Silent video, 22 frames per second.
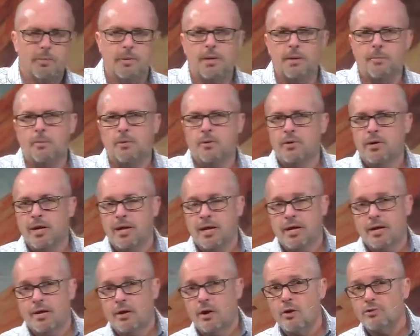people.
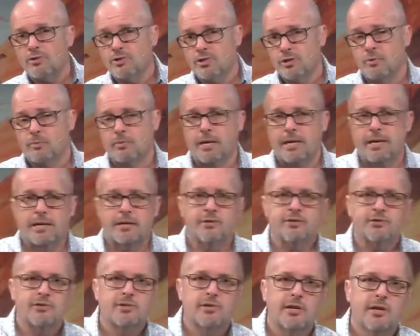It also
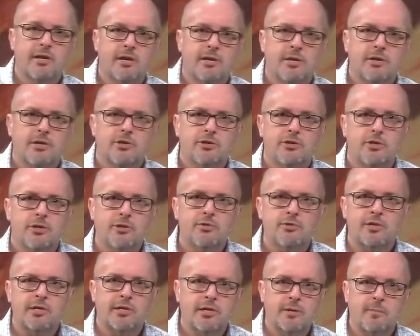means
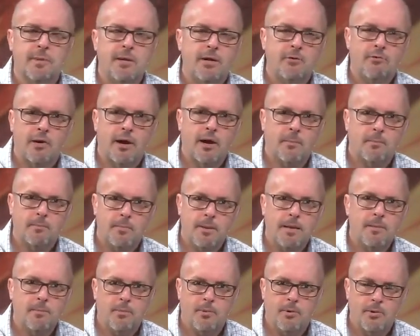choosing to be around
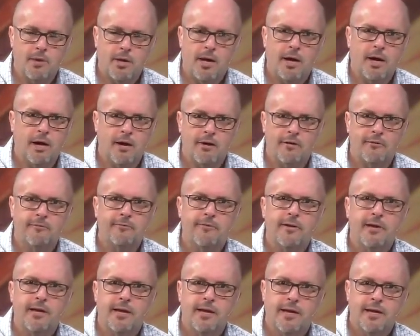people of
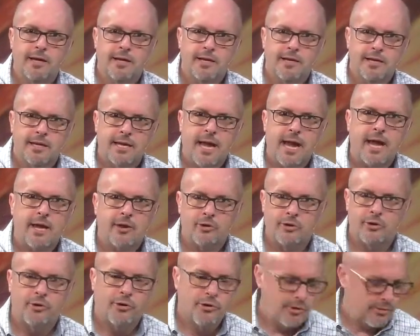
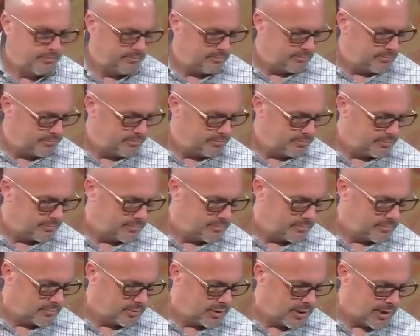candor.
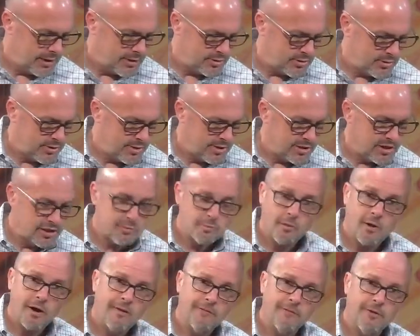Okay, so this is
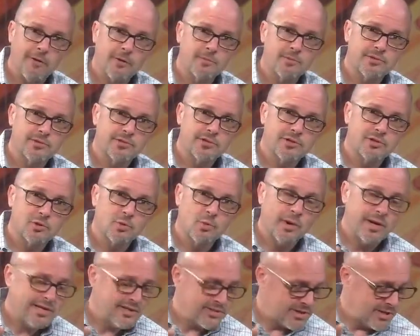Proverbs
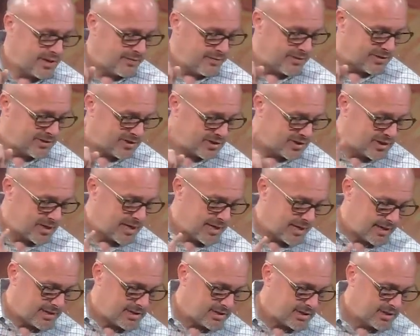
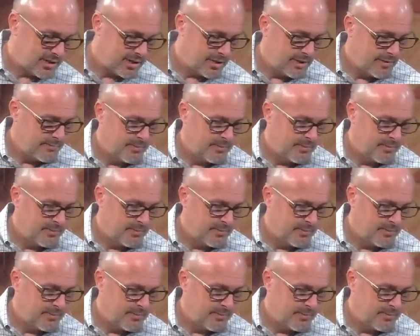27:6.